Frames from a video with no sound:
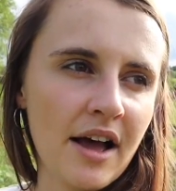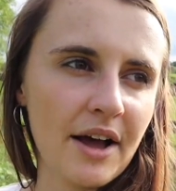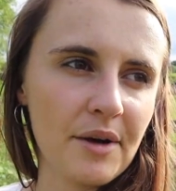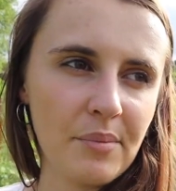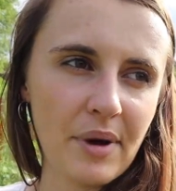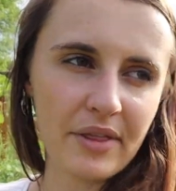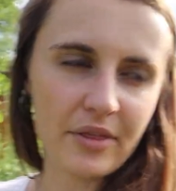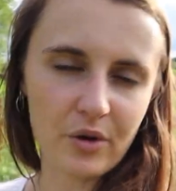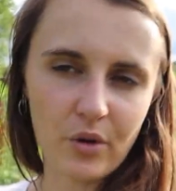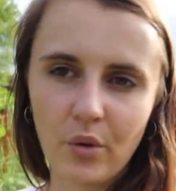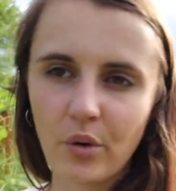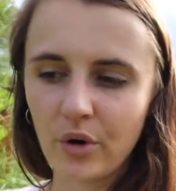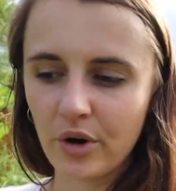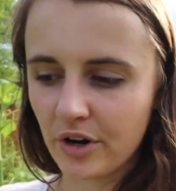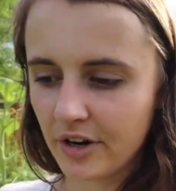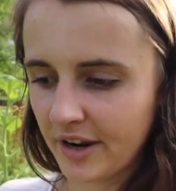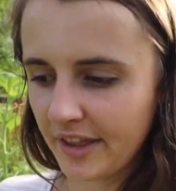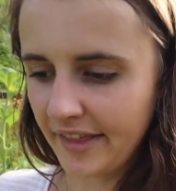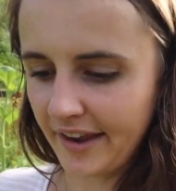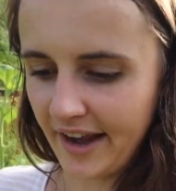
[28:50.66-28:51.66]
um, by the
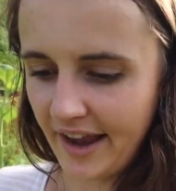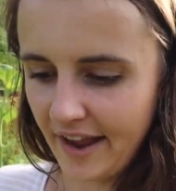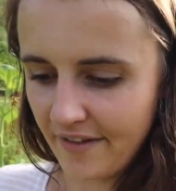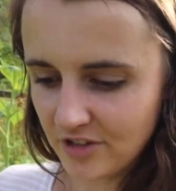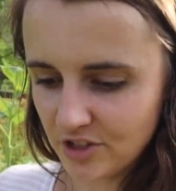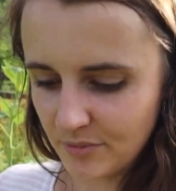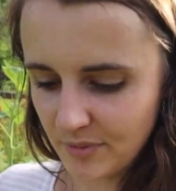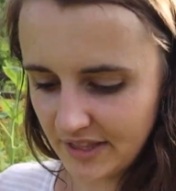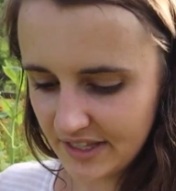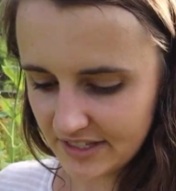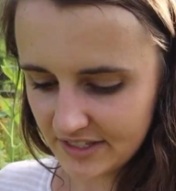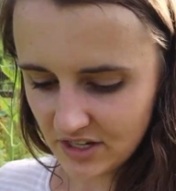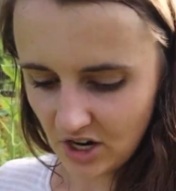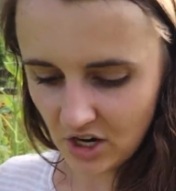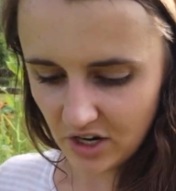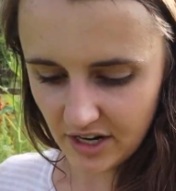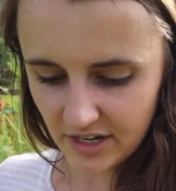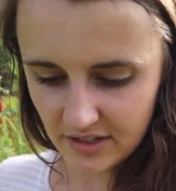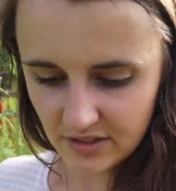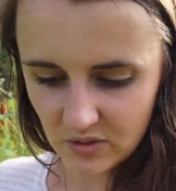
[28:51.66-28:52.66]
corn and then I have some in this
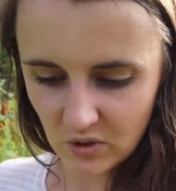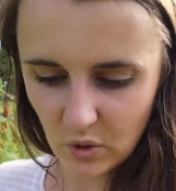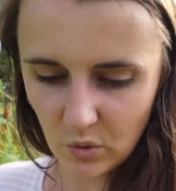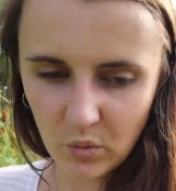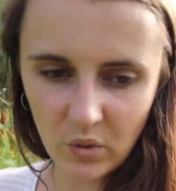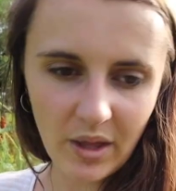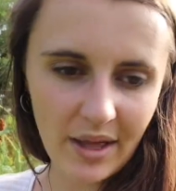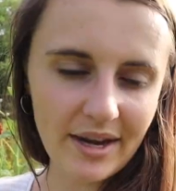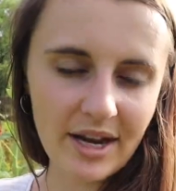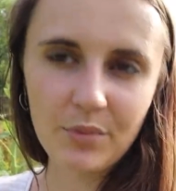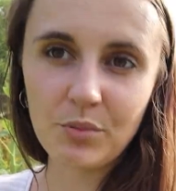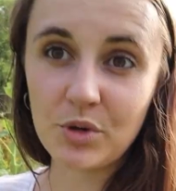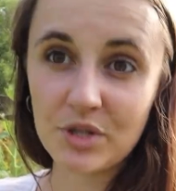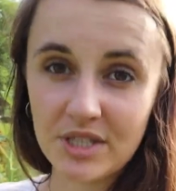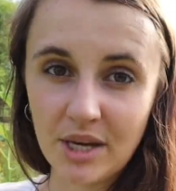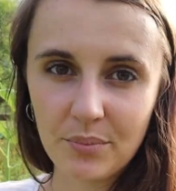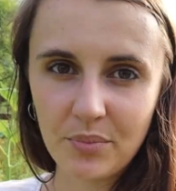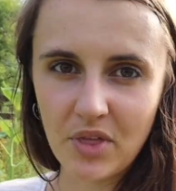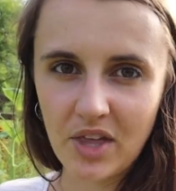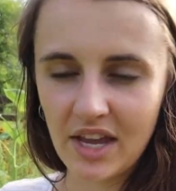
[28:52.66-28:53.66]
garden. So we'll end up with
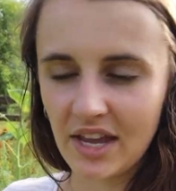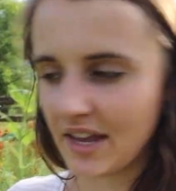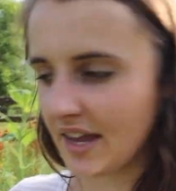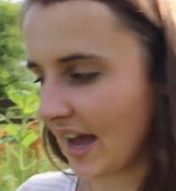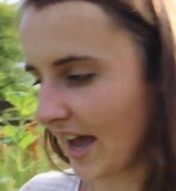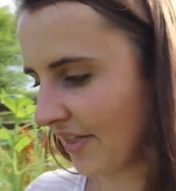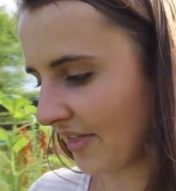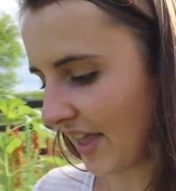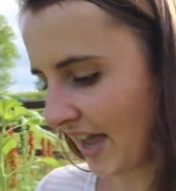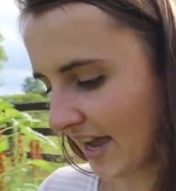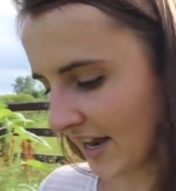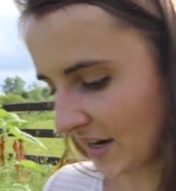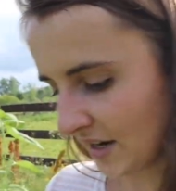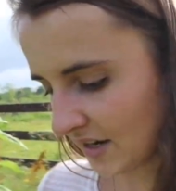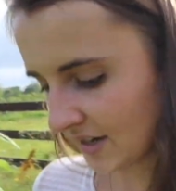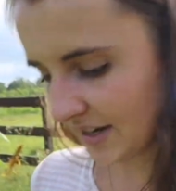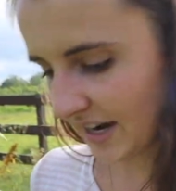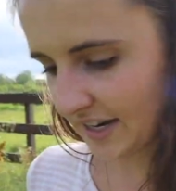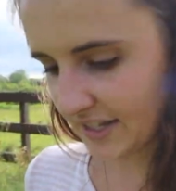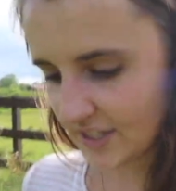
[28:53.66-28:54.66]
something and
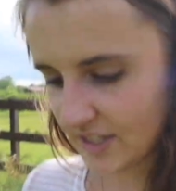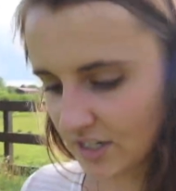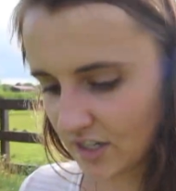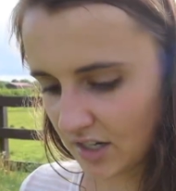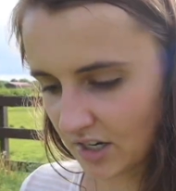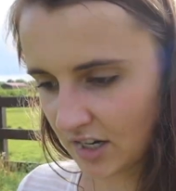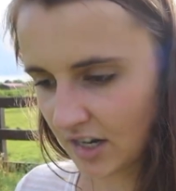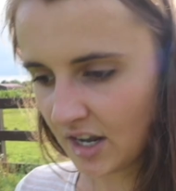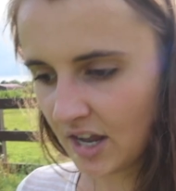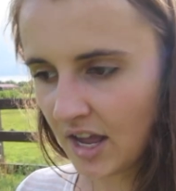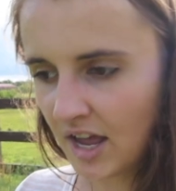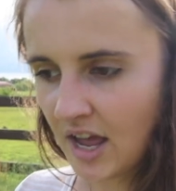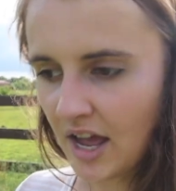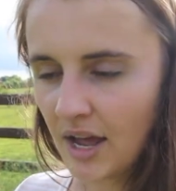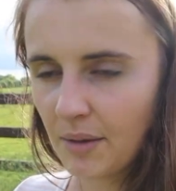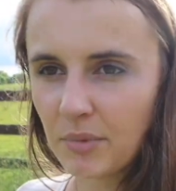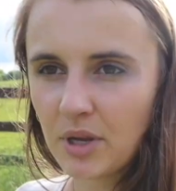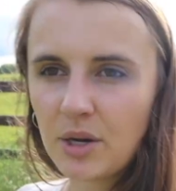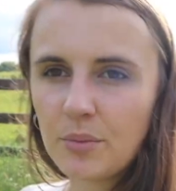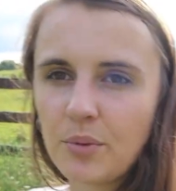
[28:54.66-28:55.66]
then next year
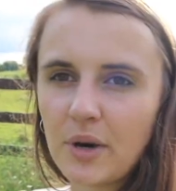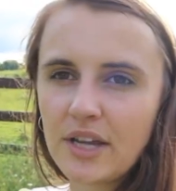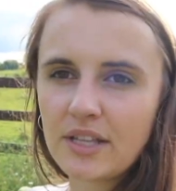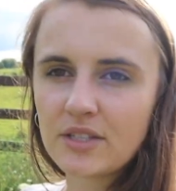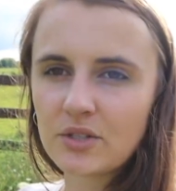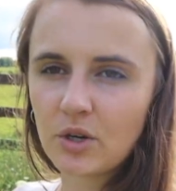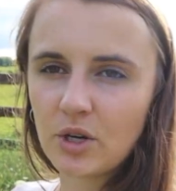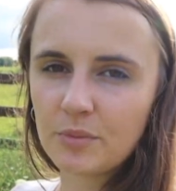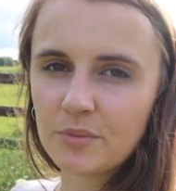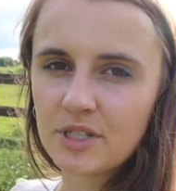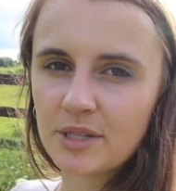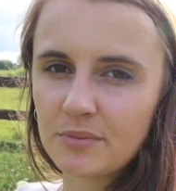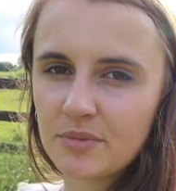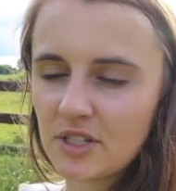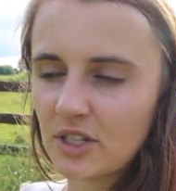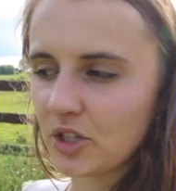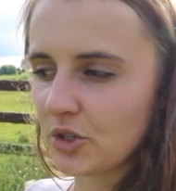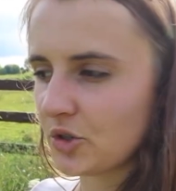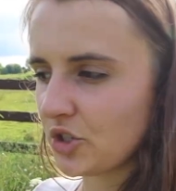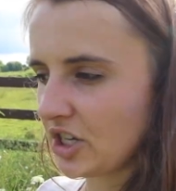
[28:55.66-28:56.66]
I'm gonna brainstorm some
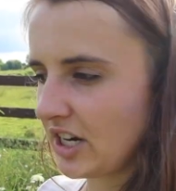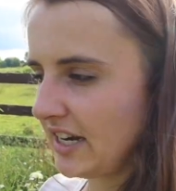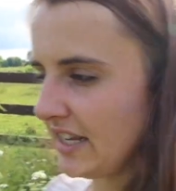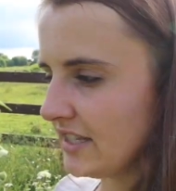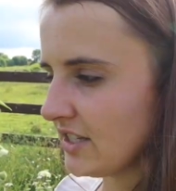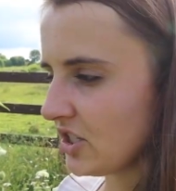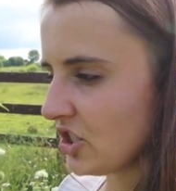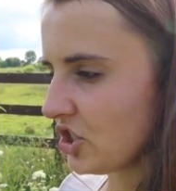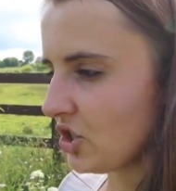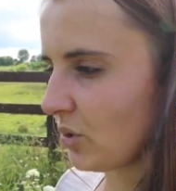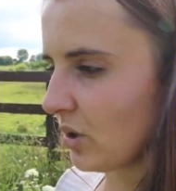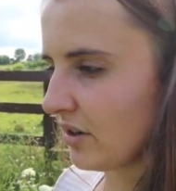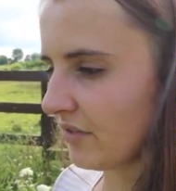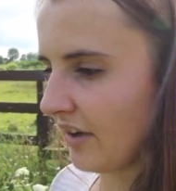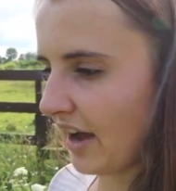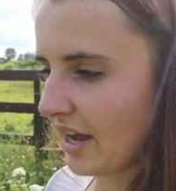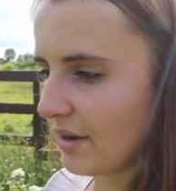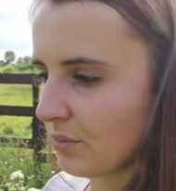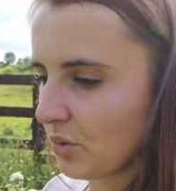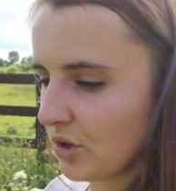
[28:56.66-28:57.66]
solutions to our
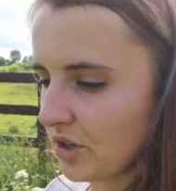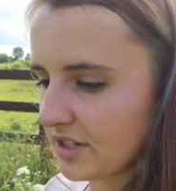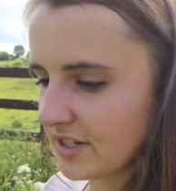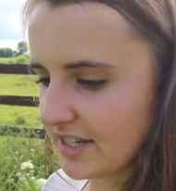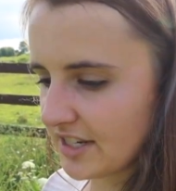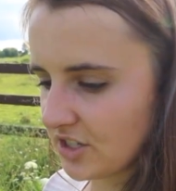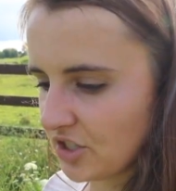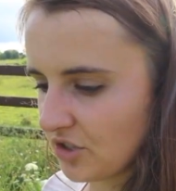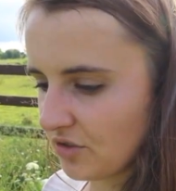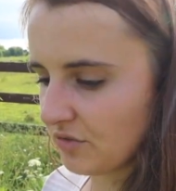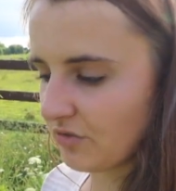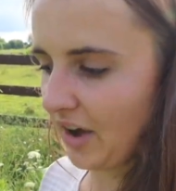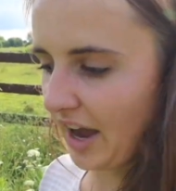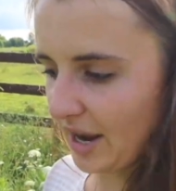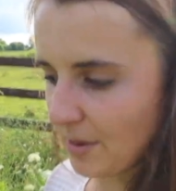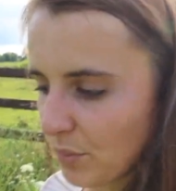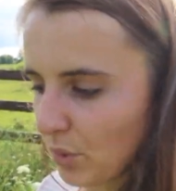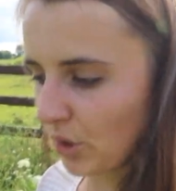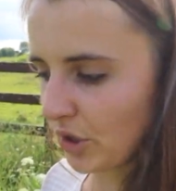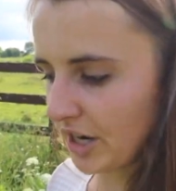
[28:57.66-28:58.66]
vine, issue,
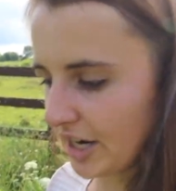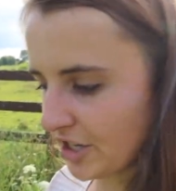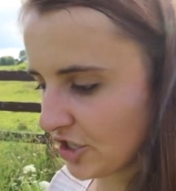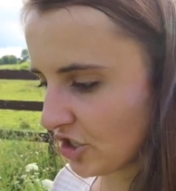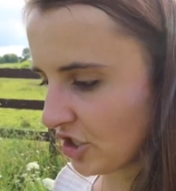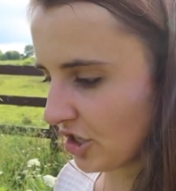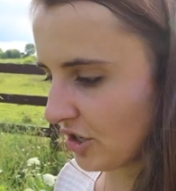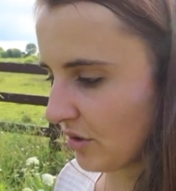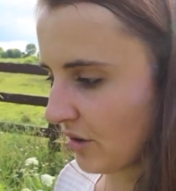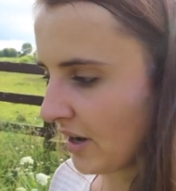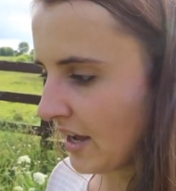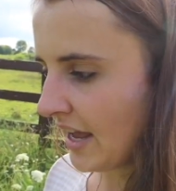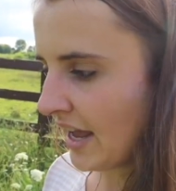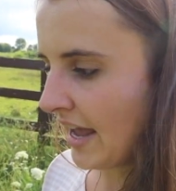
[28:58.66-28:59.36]
vine borer issue.